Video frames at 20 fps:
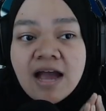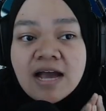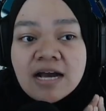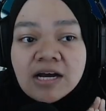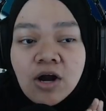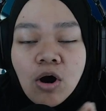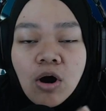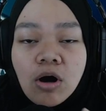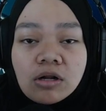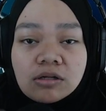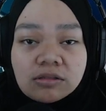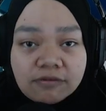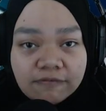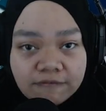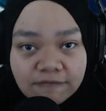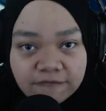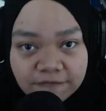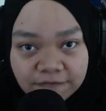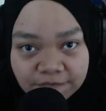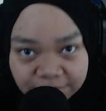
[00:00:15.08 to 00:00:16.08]
called
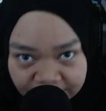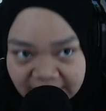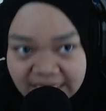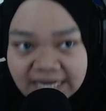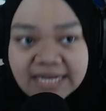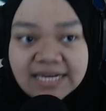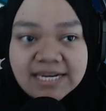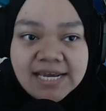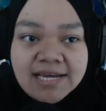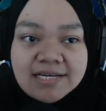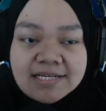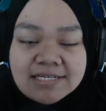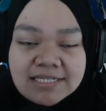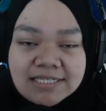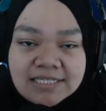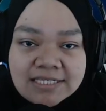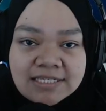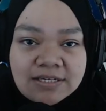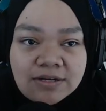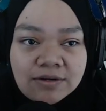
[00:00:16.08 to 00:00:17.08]

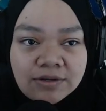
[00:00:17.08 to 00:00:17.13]
Phoenix.